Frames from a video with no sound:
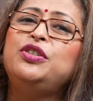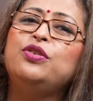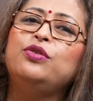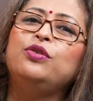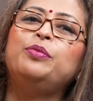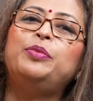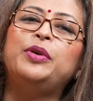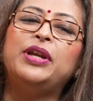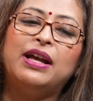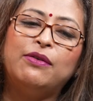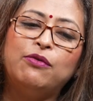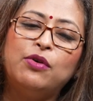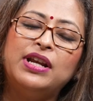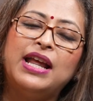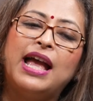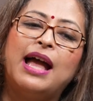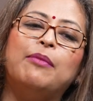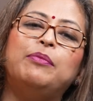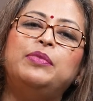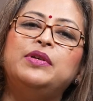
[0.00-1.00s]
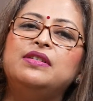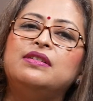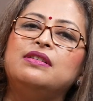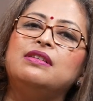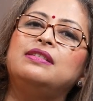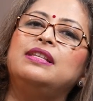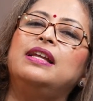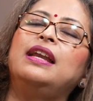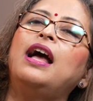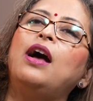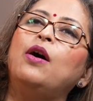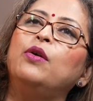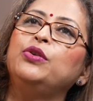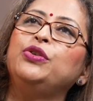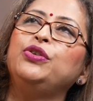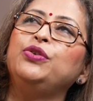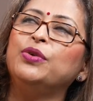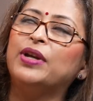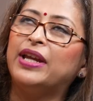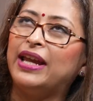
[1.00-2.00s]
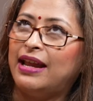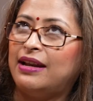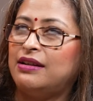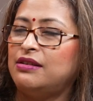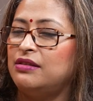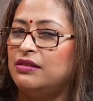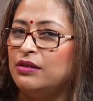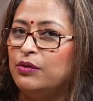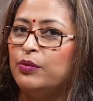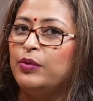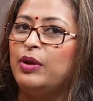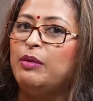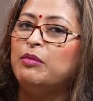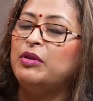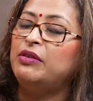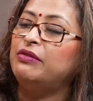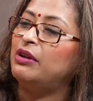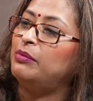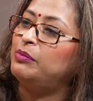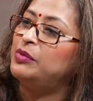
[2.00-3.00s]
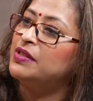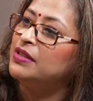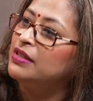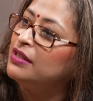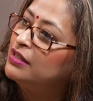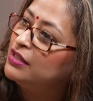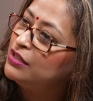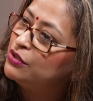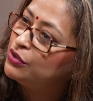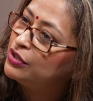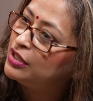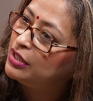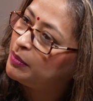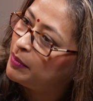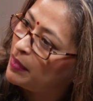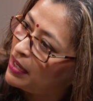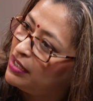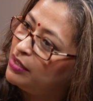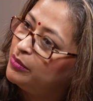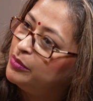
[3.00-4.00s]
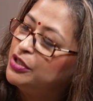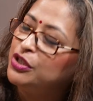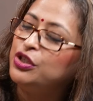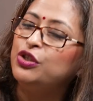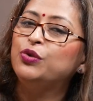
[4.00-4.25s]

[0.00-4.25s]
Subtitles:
Priya, what happens is then how do you get the women representation in parliament?